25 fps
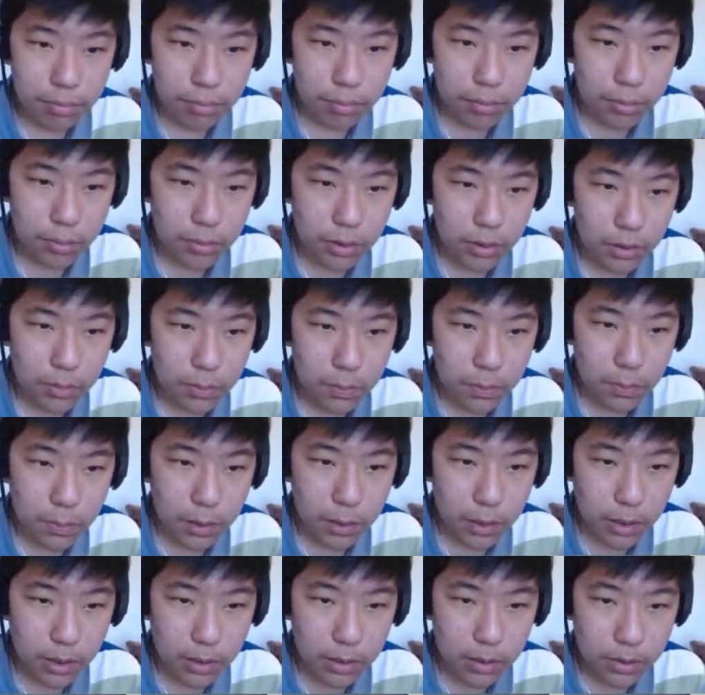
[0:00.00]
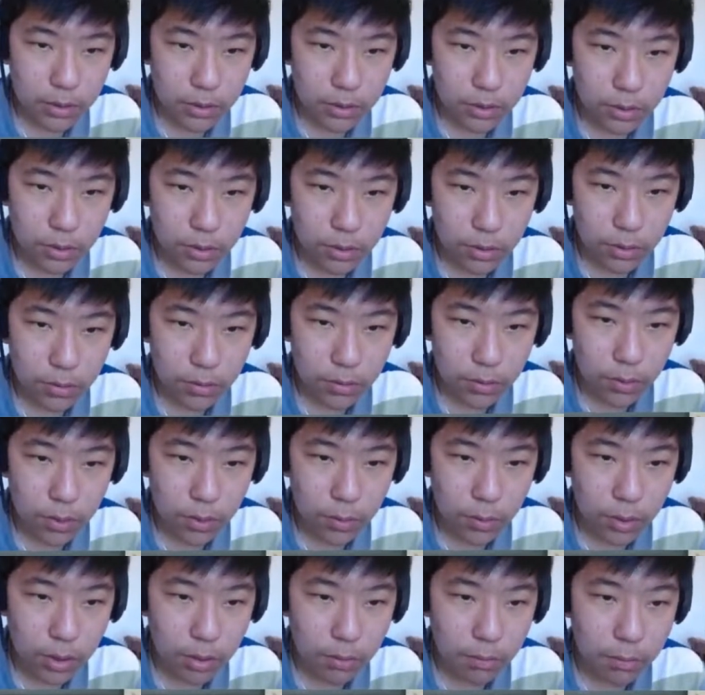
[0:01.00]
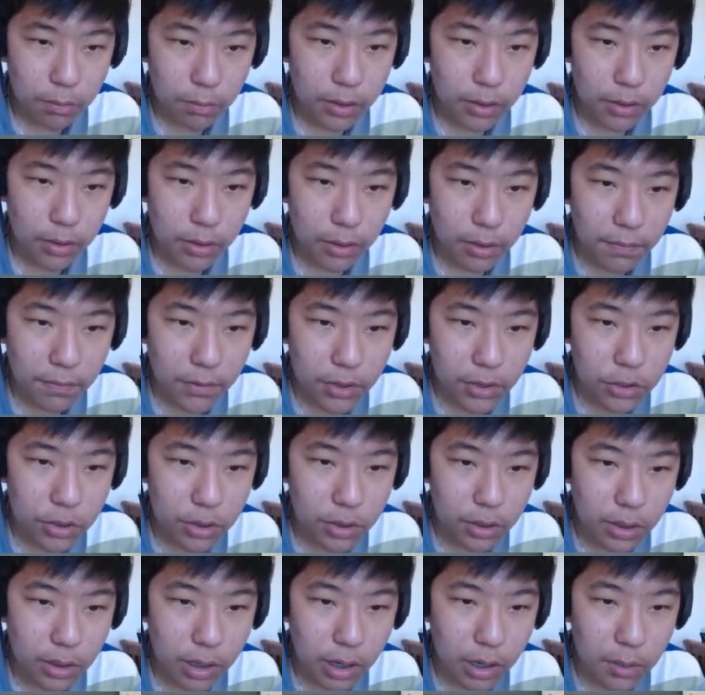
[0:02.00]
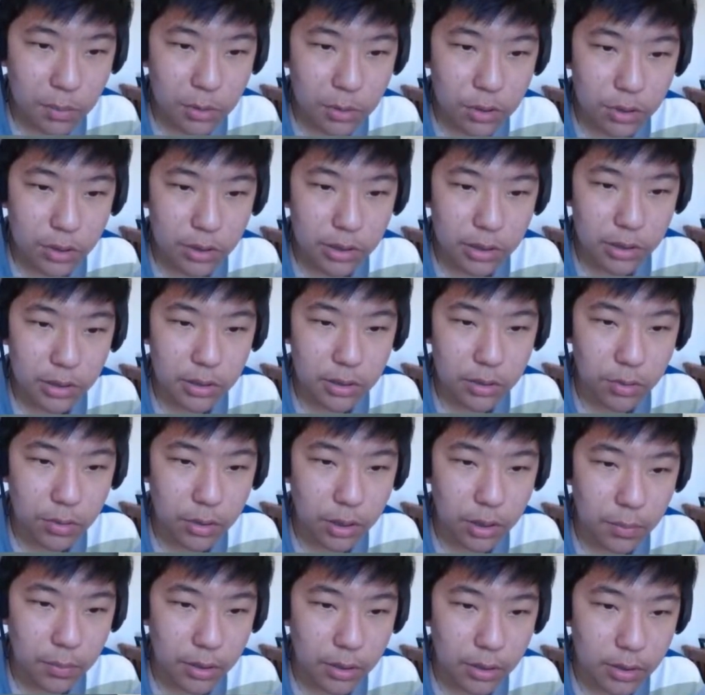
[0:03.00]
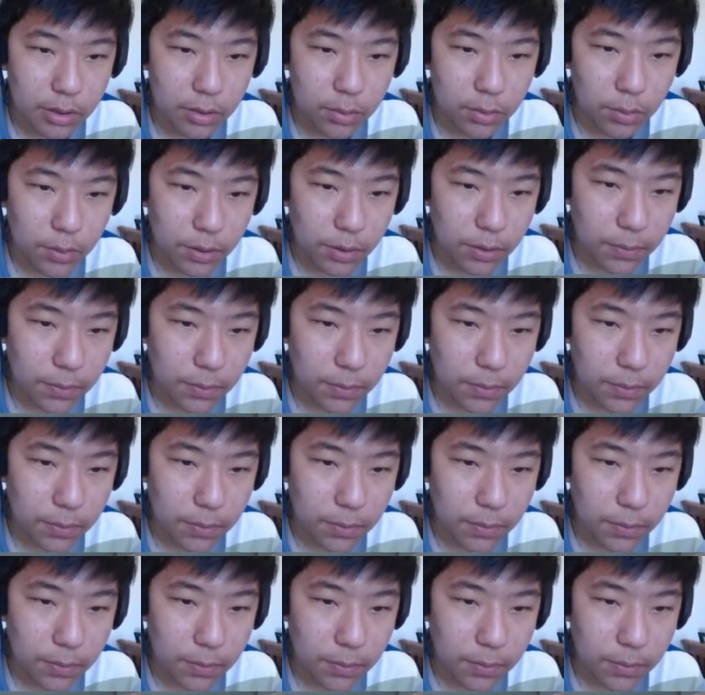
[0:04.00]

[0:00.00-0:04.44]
This part is not growing, but eventually garbage trucks are still coming this way.